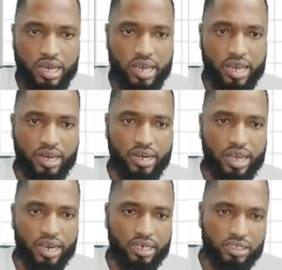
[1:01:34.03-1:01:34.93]

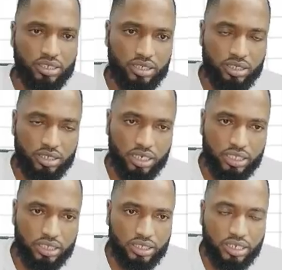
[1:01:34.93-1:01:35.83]
NX
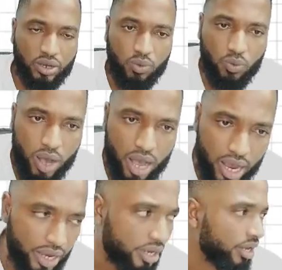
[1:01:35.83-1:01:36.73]
intersect
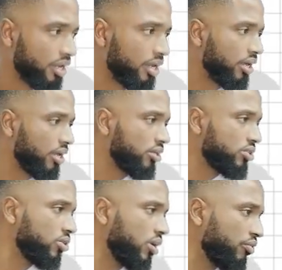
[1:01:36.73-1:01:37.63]
Y.
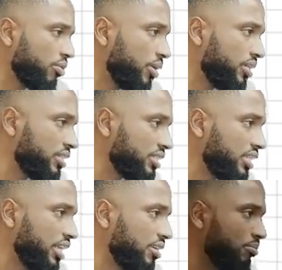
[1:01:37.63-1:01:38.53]
So everybody is
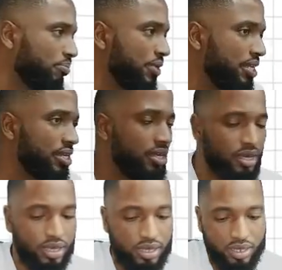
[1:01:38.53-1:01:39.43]
saying B.
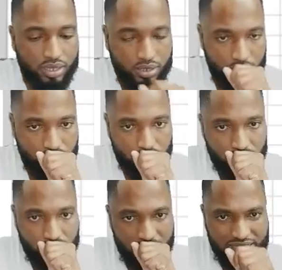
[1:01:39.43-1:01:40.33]

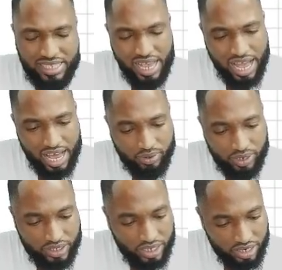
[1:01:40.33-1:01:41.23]
This is a hard
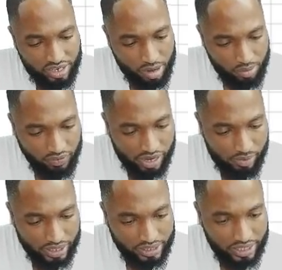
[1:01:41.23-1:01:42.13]
question. Number of
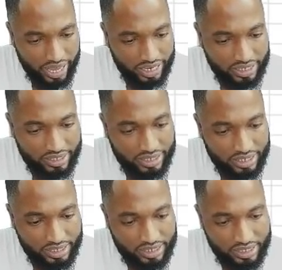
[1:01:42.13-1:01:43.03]
elements in X
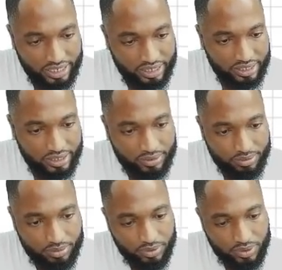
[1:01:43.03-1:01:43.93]
is 6.
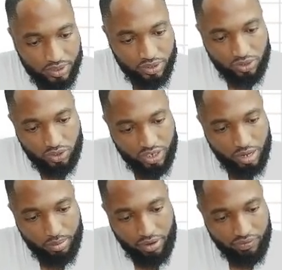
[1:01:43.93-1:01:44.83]
So the
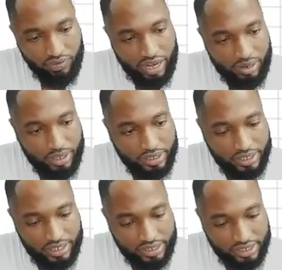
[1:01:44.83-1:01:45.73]
number of elements
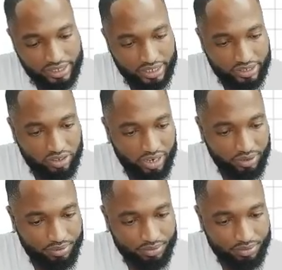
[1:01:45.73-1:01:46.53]
in this is 6, right?